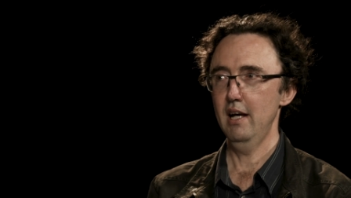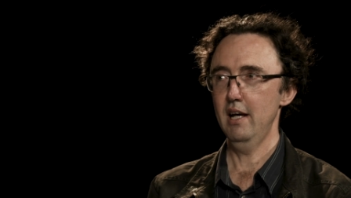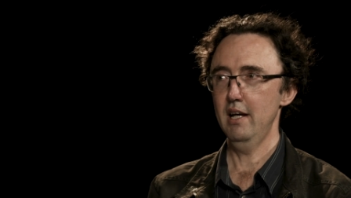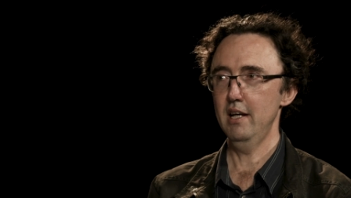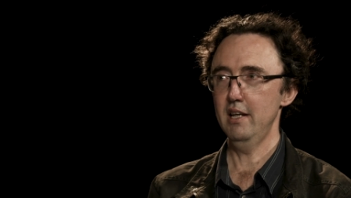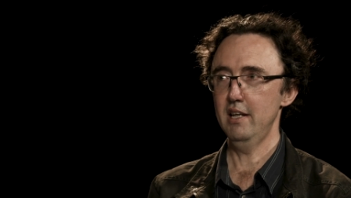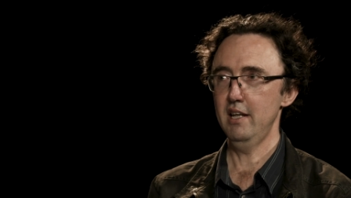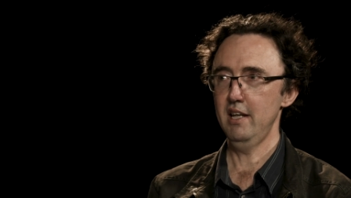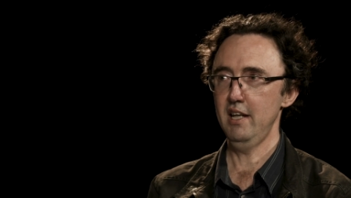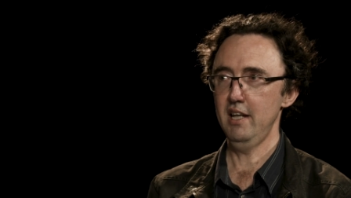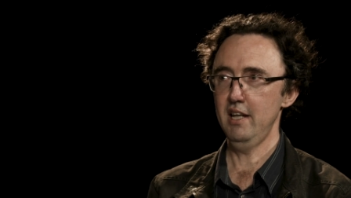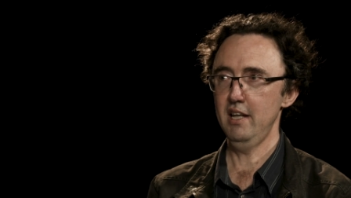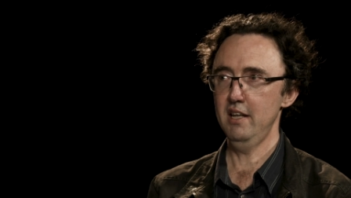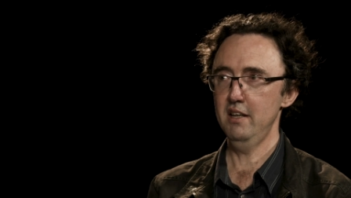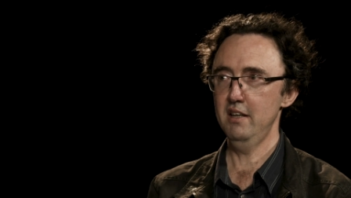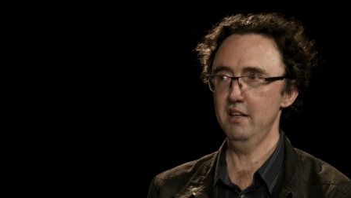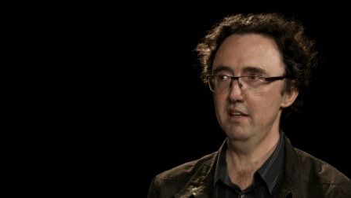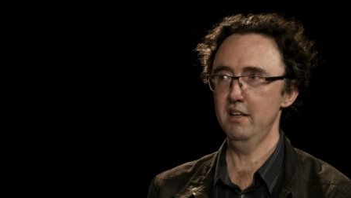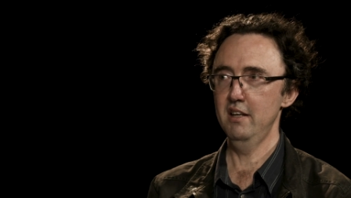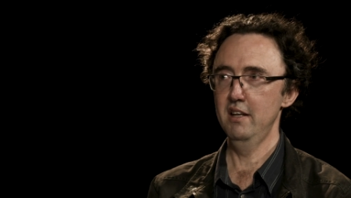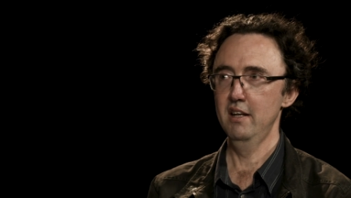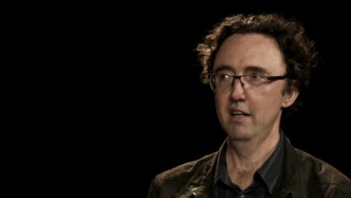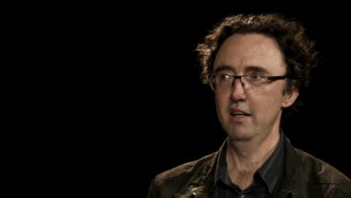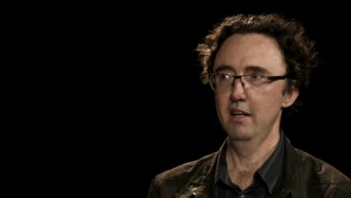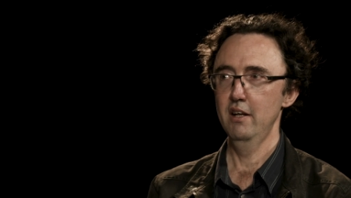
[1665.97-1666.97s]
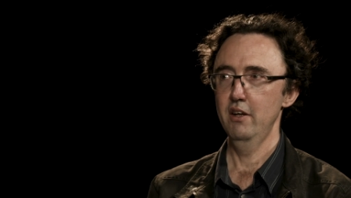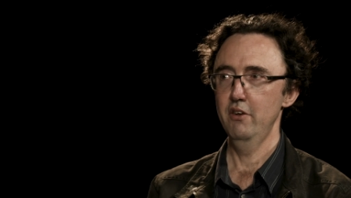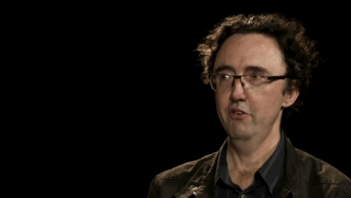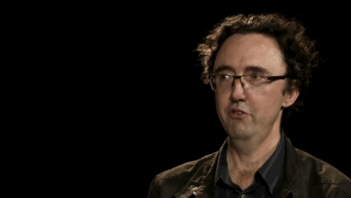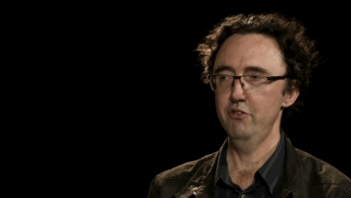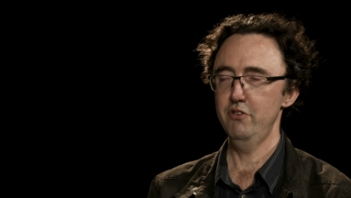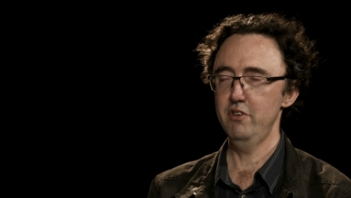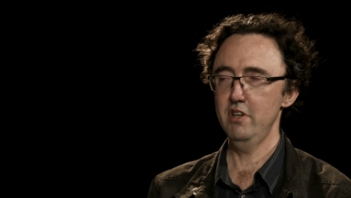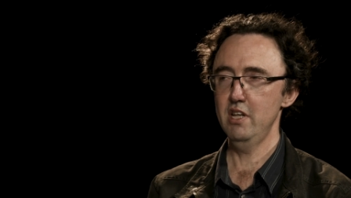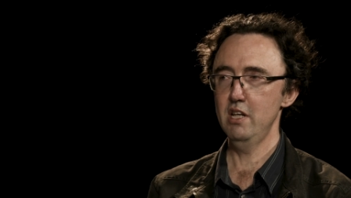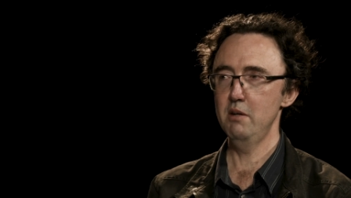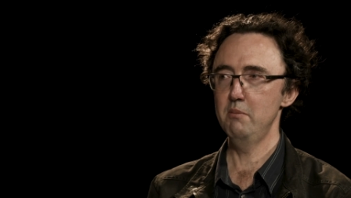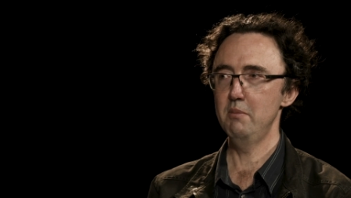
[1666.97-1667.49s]
And in
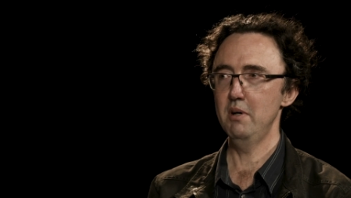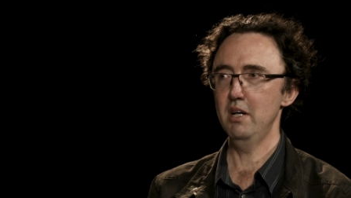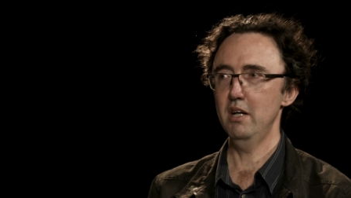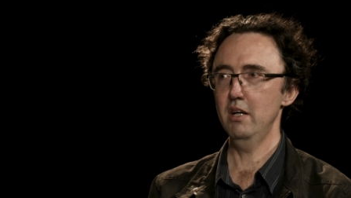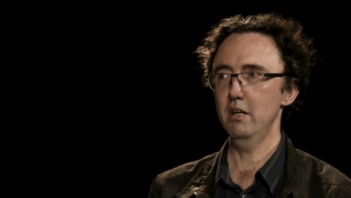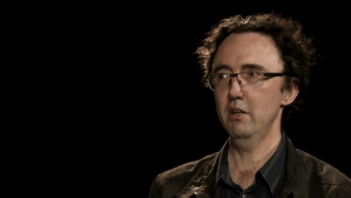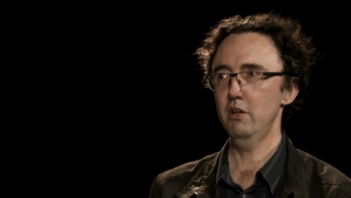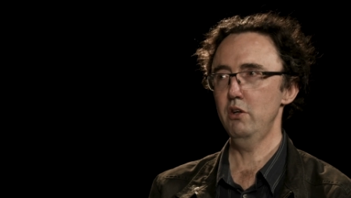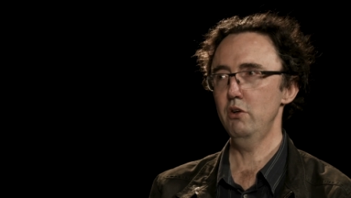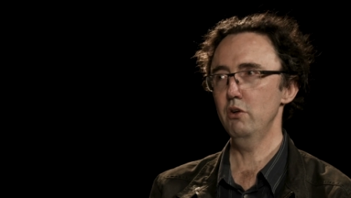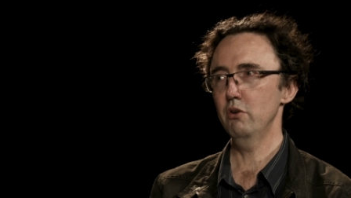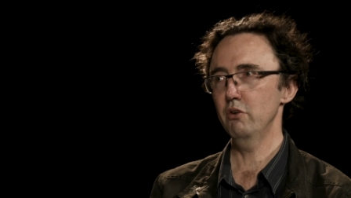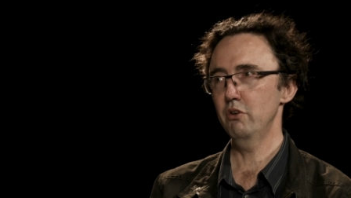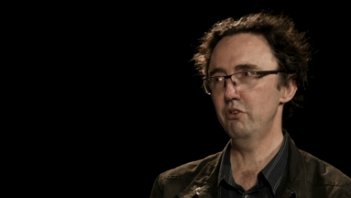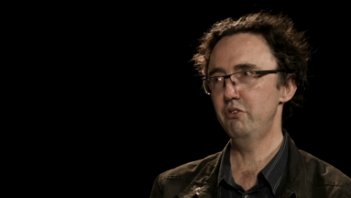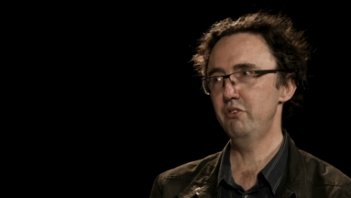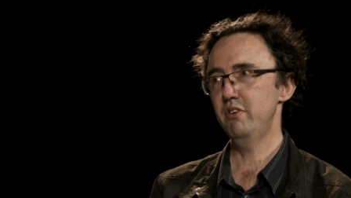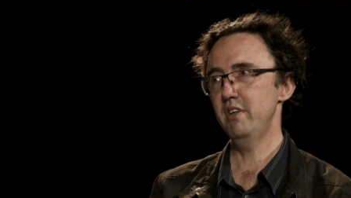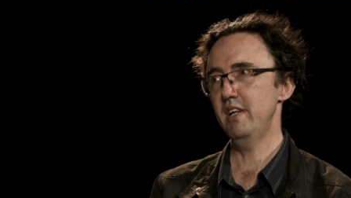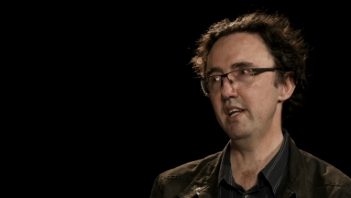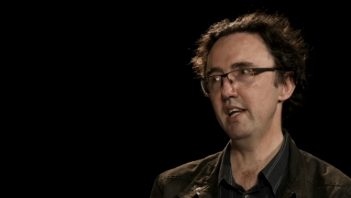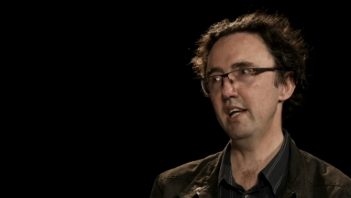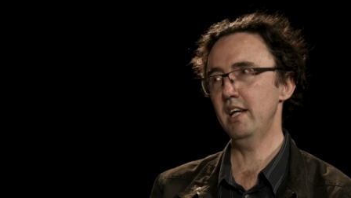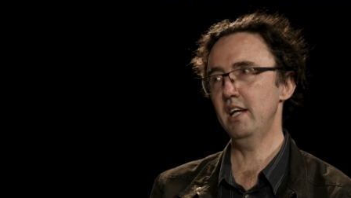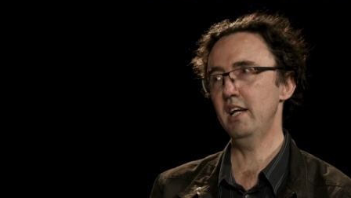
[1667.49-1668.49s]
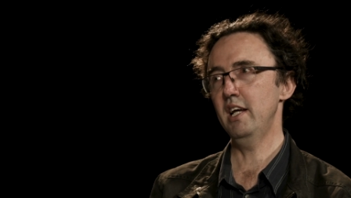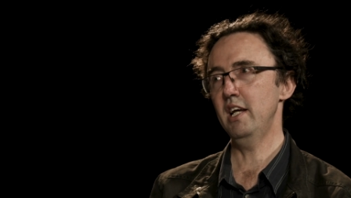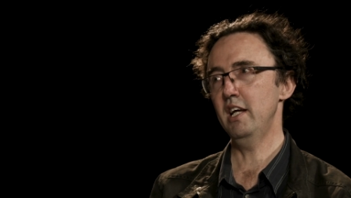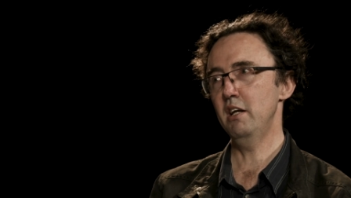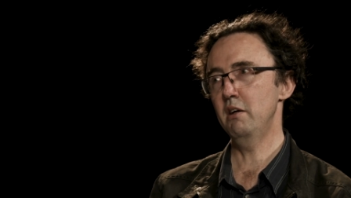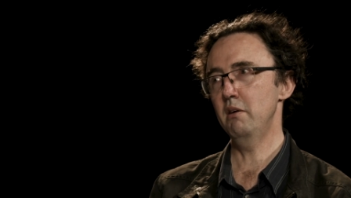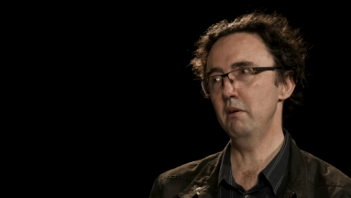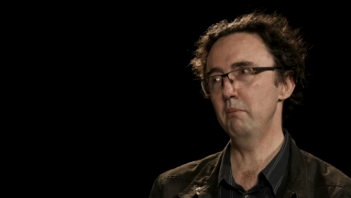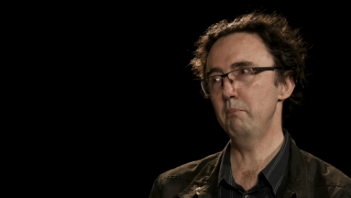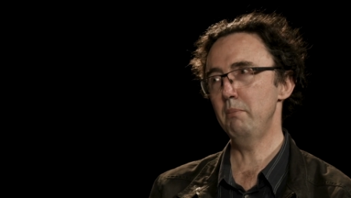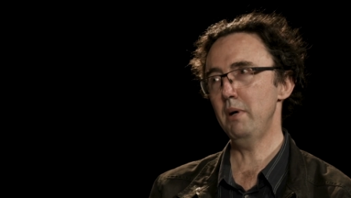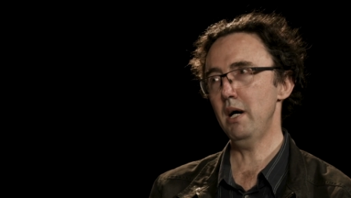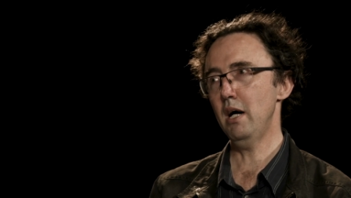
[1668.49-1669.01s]
cinema, you're sitting
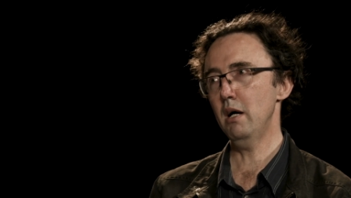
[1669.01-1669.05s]
in a